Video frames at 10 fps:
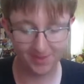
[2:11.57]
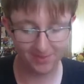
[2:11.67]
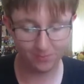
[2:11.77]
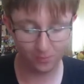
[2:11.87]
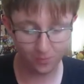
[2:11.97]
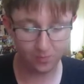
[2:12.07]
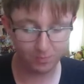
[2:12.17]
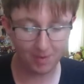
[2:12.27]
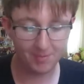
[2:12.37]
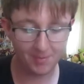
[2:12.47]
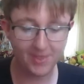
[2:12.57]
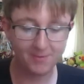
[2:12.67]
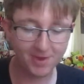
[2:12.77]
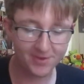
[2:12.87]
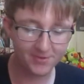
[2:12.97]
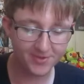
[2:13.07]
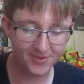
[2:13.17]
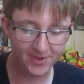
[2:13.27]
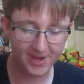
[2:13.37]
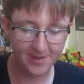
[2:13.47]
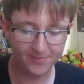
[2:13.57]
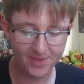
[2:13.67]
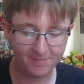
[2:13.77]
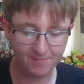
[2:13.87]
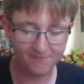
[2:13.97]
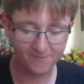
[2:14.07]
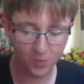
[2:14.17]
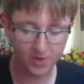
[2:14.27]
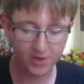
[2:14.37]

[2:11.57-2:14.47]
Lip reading: That's probably why they wanted to do the sky update before